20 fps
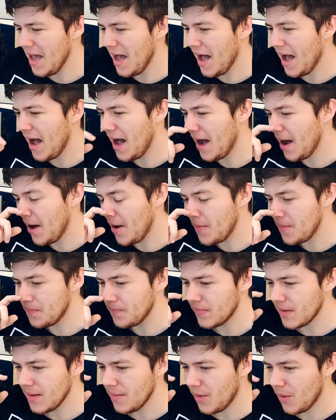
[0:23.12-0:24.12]

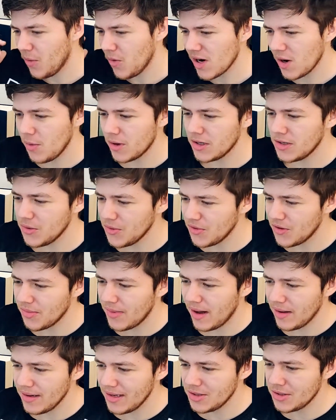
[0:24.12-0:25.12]
But what I want to talk
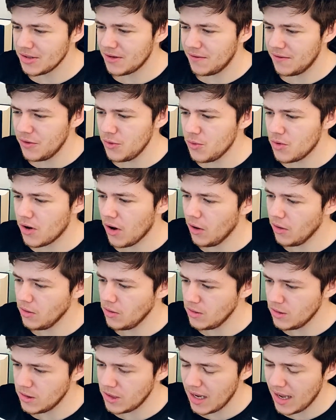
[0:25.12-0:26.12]
about is just a few
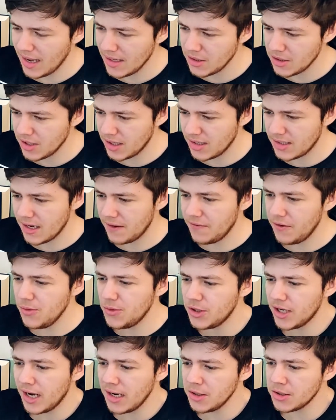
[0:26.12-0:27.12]
goals and just a few
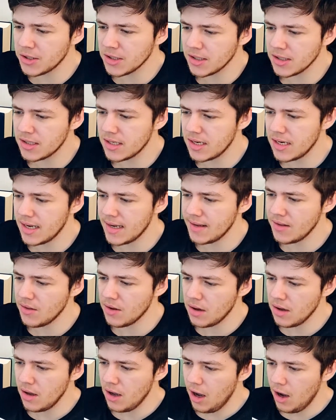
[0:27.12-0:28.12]
changes in
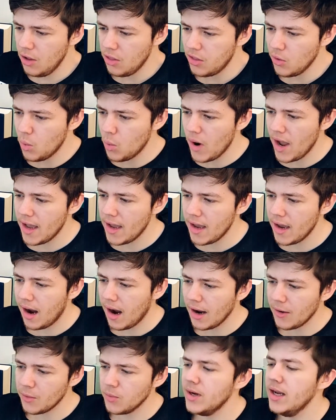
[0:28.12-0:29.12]
the way
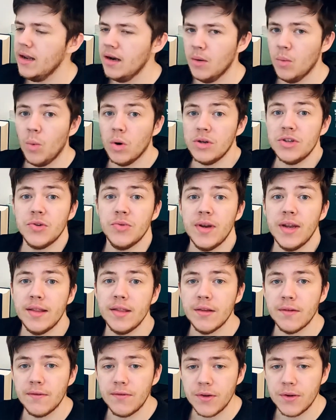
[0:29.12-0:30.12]
I read and want to read in
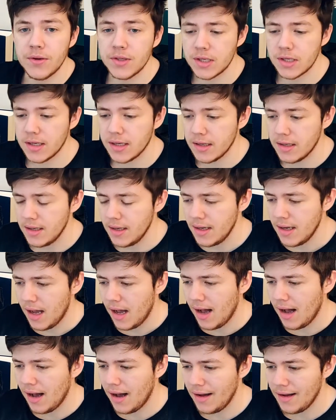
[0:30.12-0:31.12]
the future.
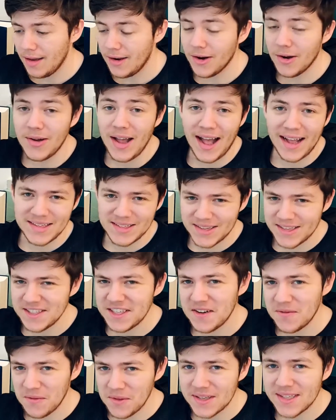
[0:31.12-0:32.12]
As you can see
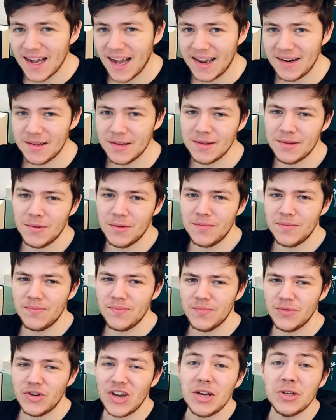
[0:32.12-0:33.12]
from the title,
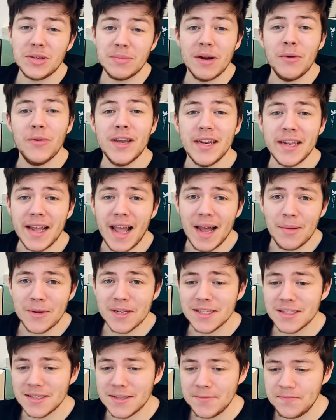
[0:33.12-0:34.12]
changing my reading
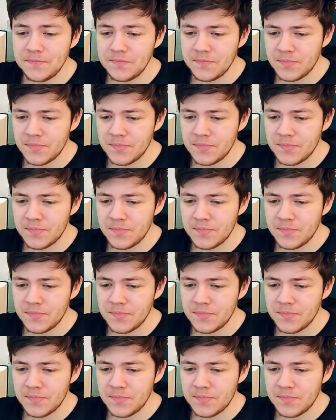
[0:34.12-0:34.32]
habits.